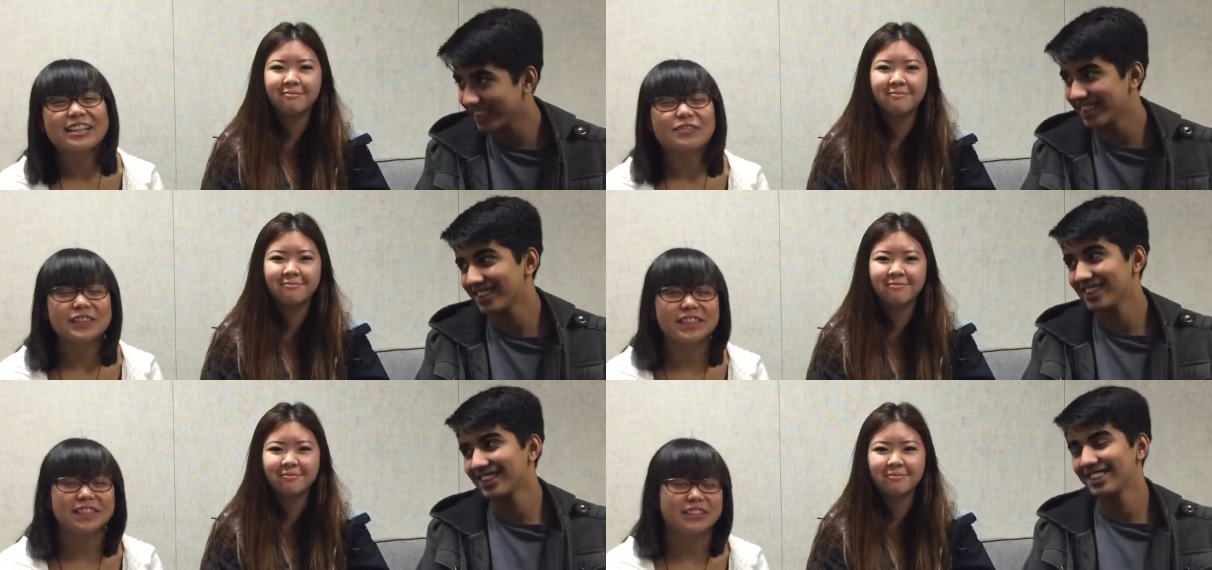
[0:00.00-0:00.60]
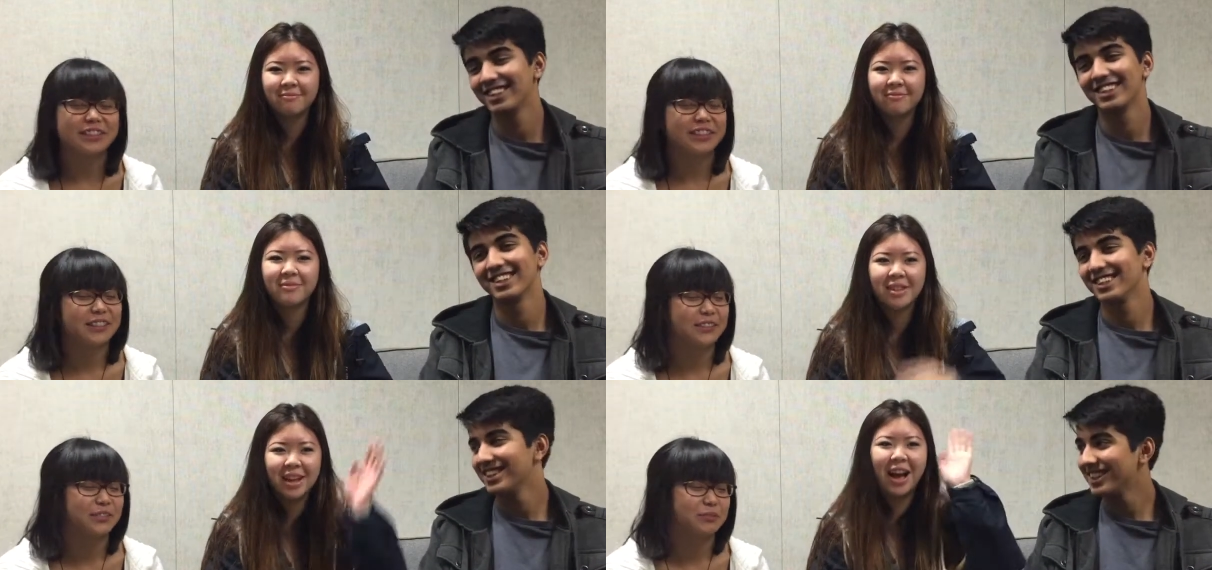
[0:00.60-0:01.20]
Speaker 1: and I'm a senior.
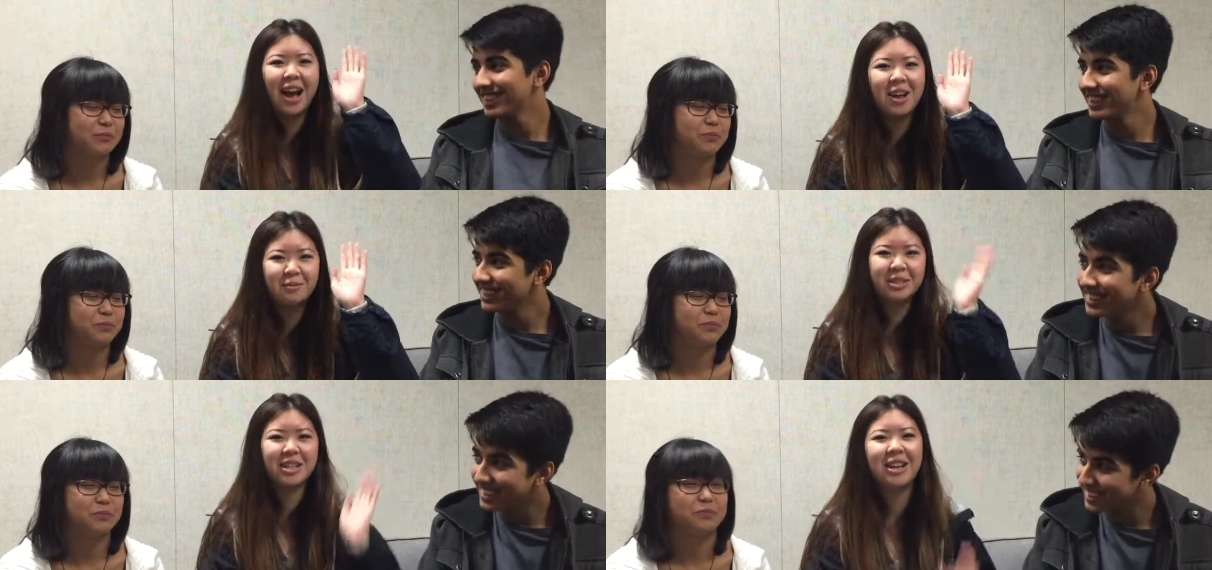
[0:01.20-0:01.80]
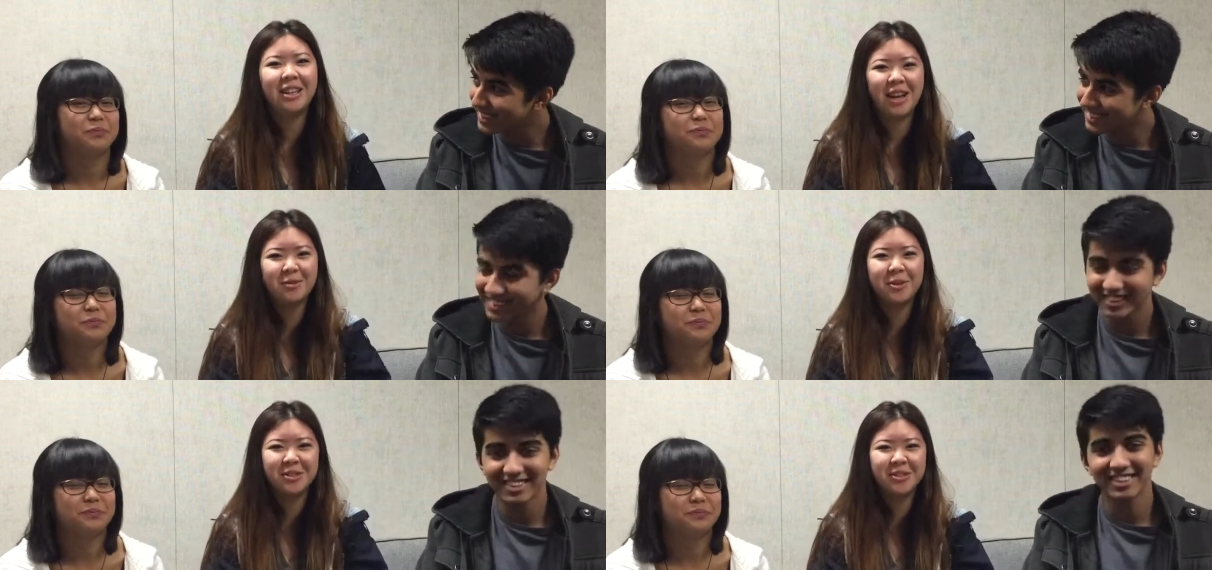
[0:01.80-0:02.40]
Hi, I'm Michelle and
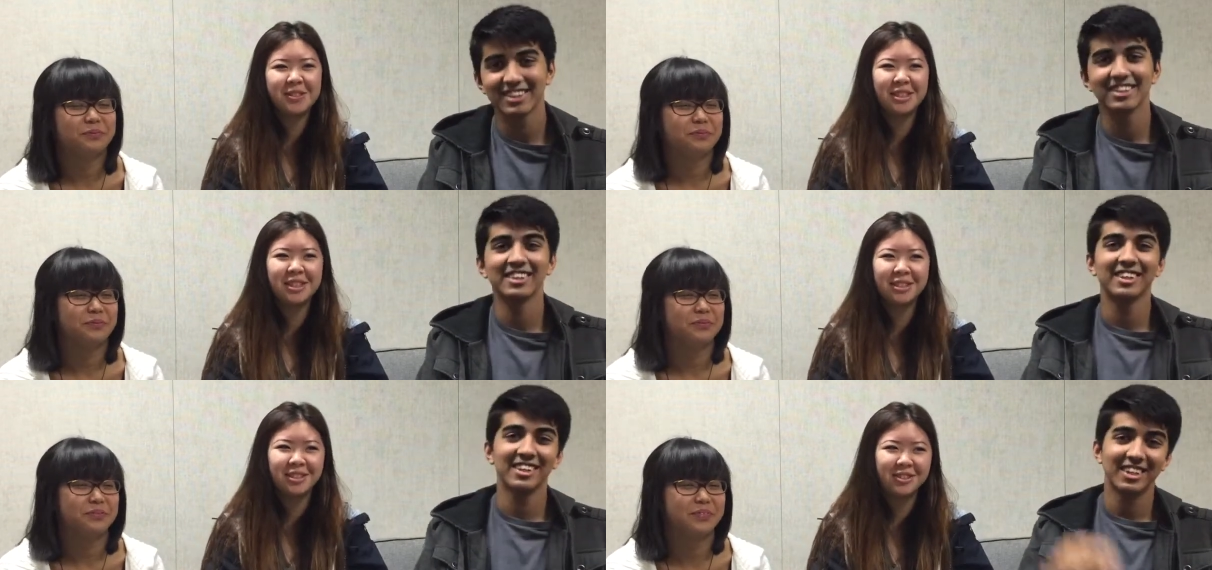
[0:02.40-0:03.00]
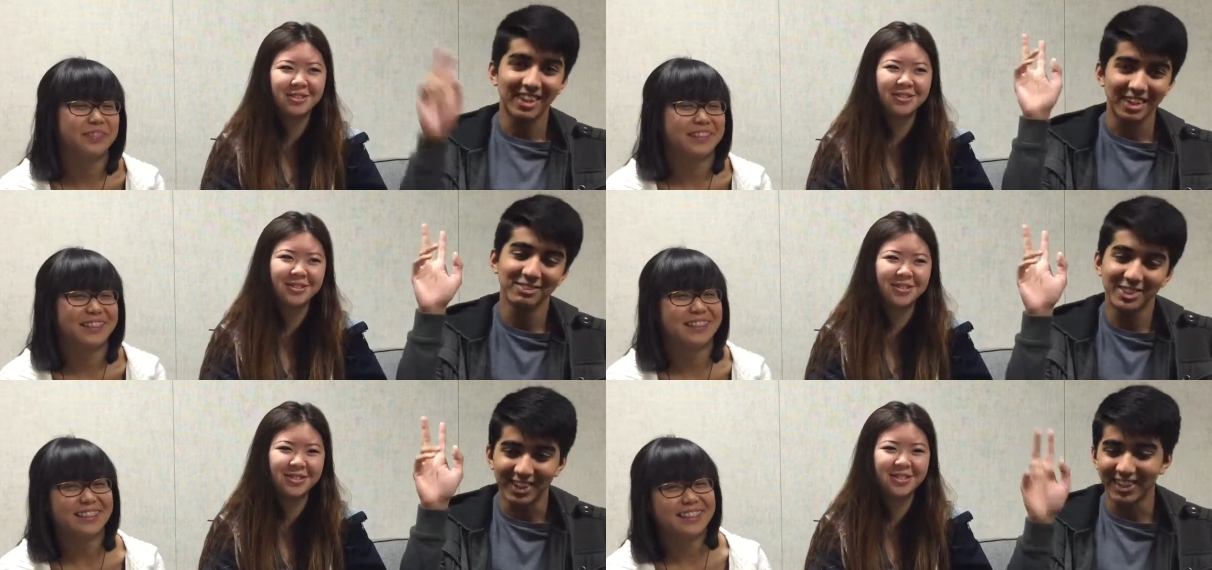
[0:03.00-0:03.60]
I'm also a senior. I'm
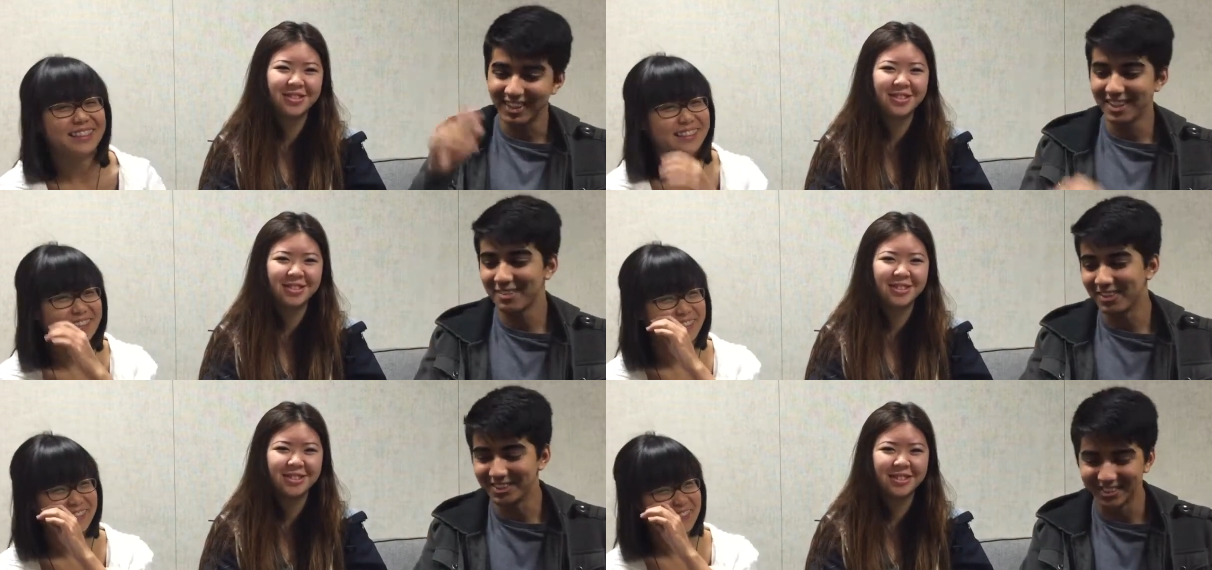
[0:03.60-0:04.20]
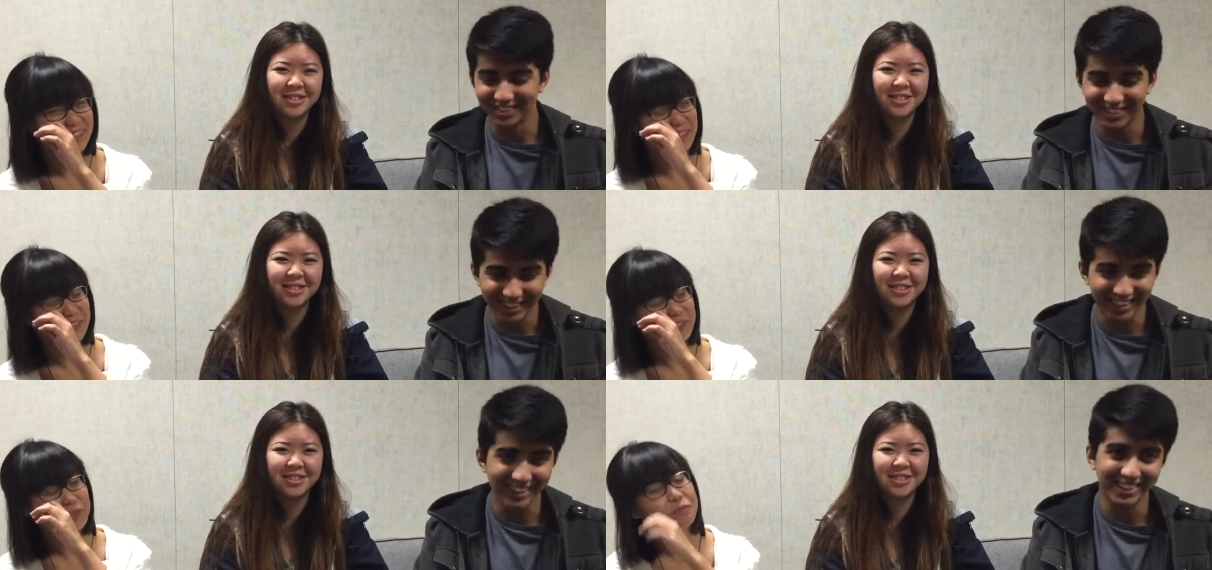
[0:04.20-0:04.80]
Speaker 2: Shahar and I'm also a
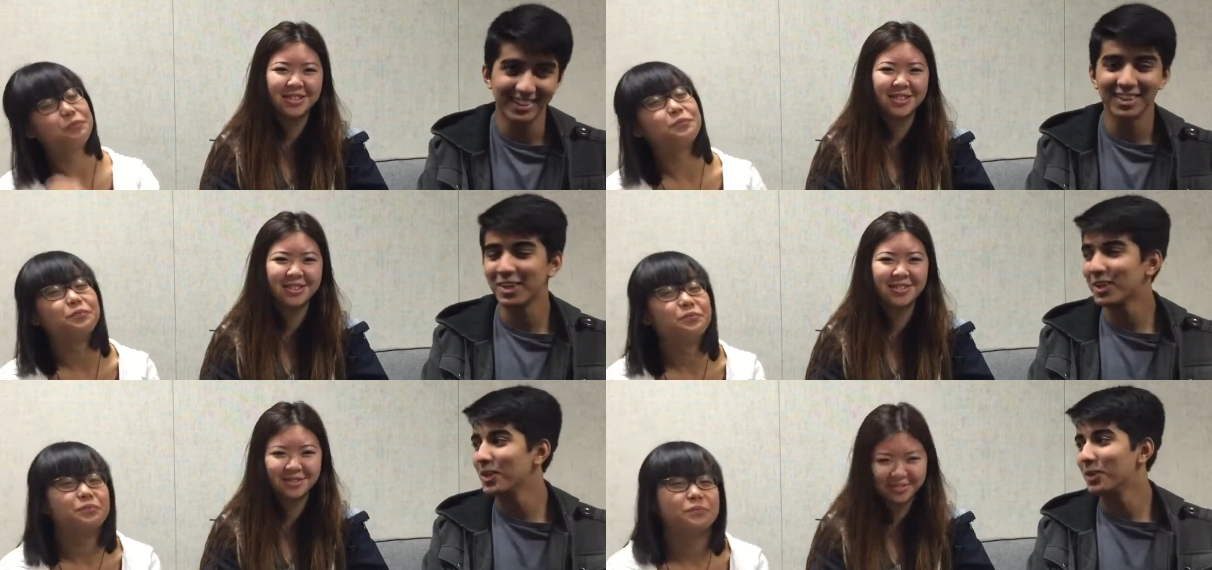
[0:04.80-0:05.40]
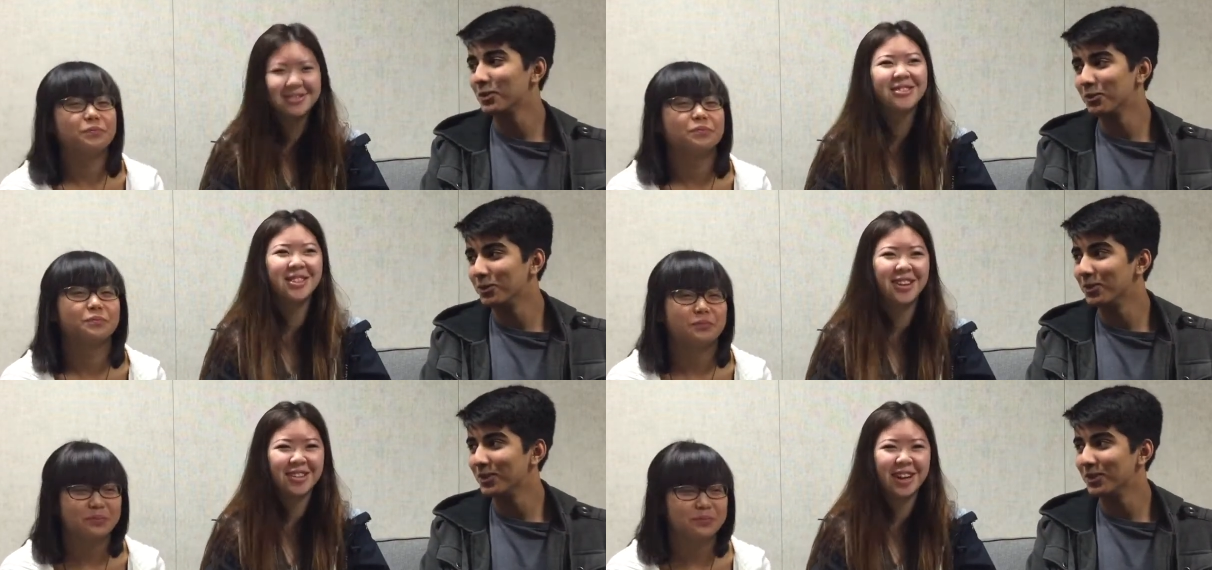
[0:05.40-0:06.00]
senior.
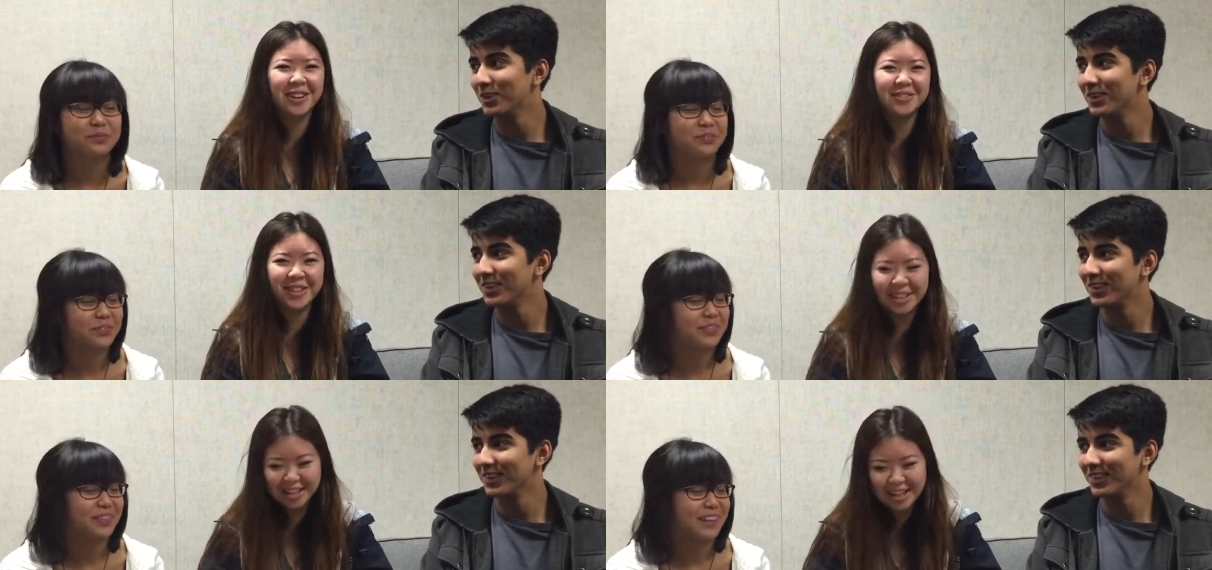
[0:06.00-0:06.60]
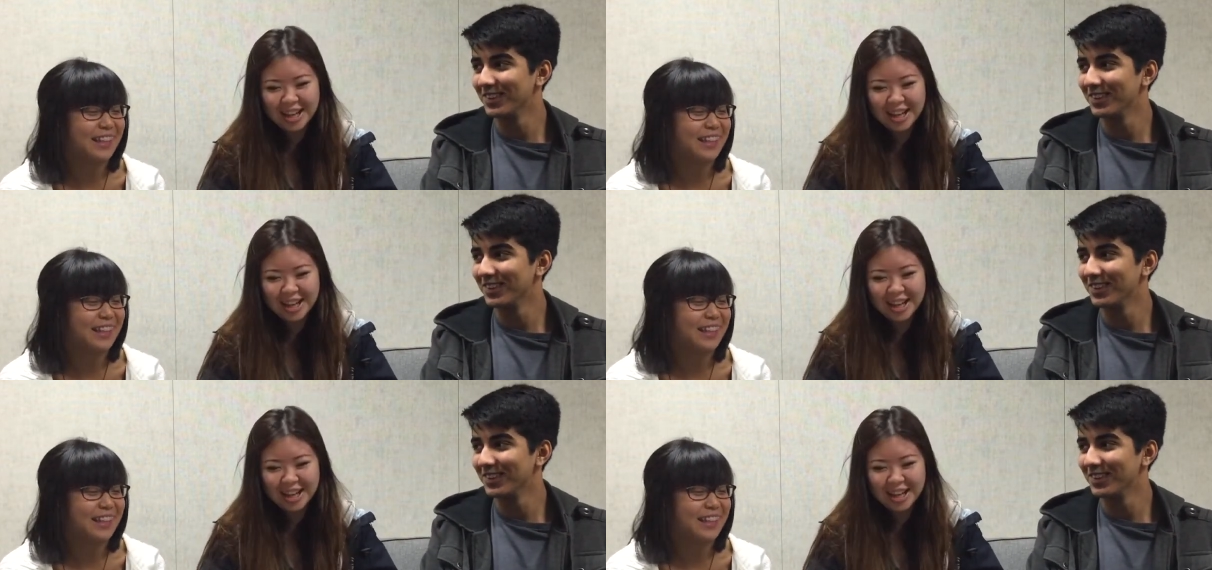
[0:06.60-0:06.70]
Speaker 1: Okay, well,